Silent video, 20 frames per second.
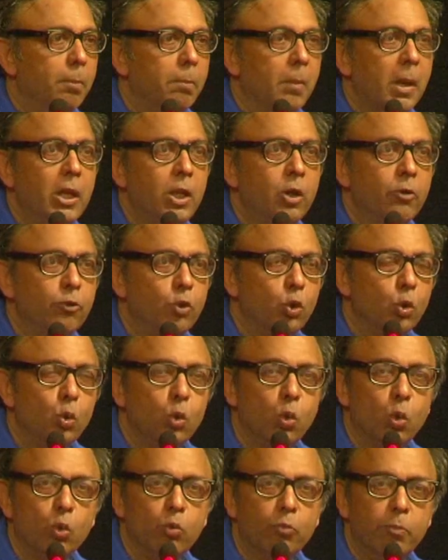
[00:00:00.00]
many of you
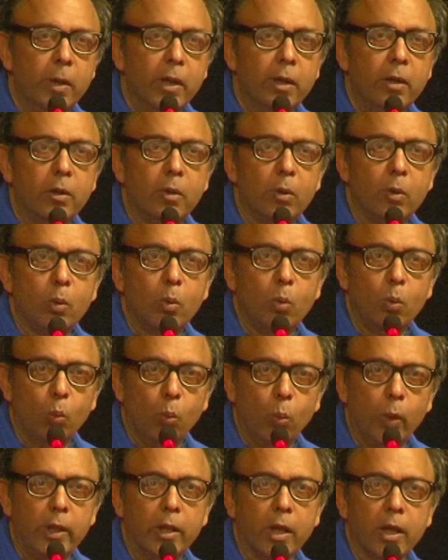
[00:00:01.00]
who've been
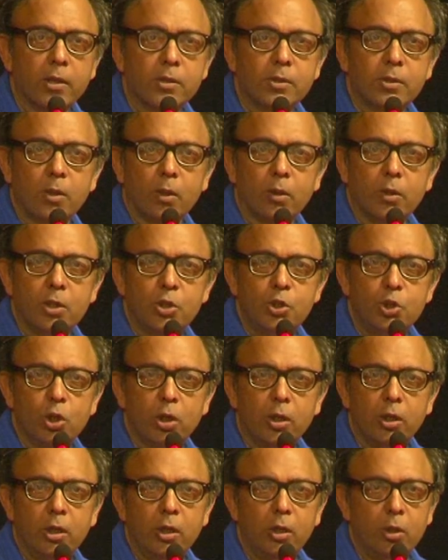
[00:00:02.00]
with us on this
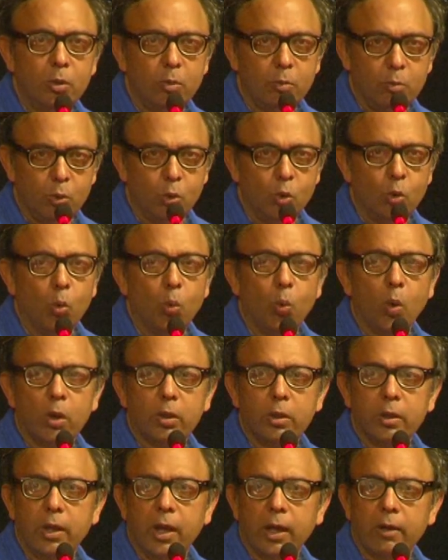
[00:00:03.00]
journey, you know
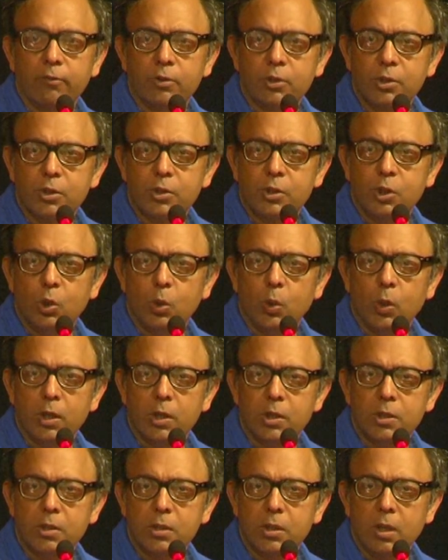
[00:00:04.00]
what the Canvas Askew
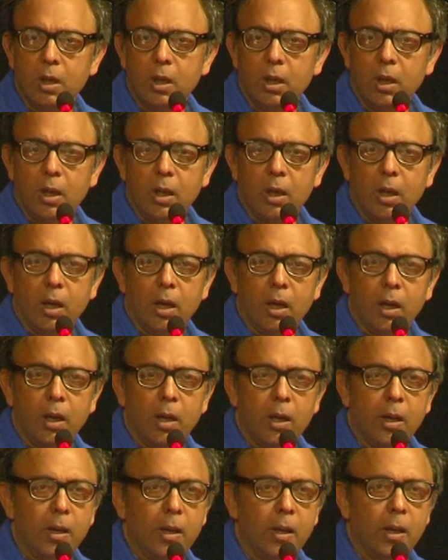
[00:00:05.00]
is.
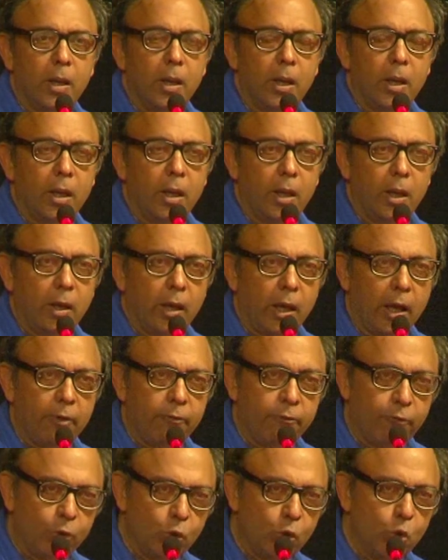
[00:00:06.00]

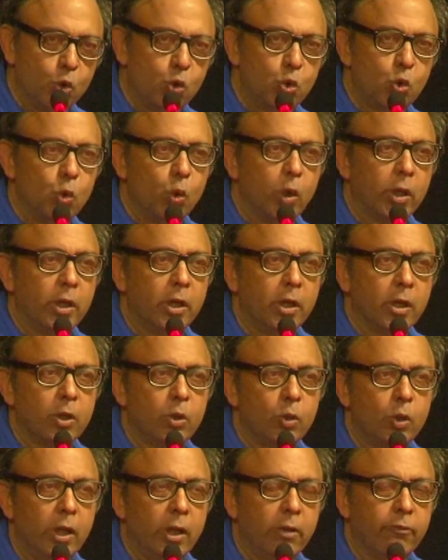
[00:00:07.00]
For those who are
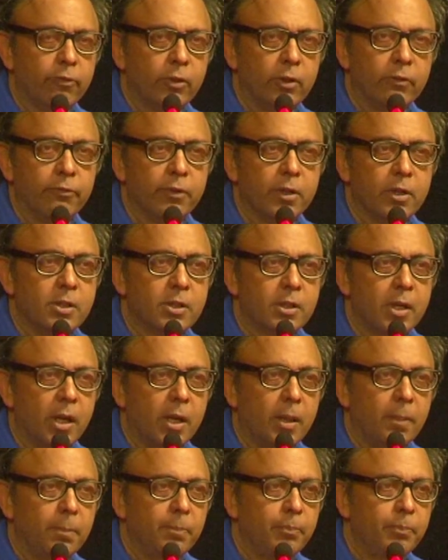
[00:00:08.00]
here today for the first
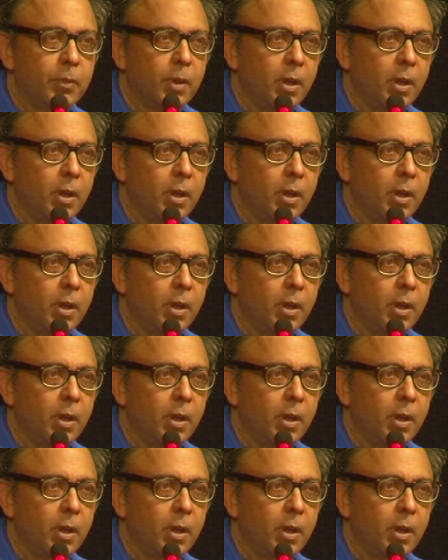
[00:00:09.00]
time,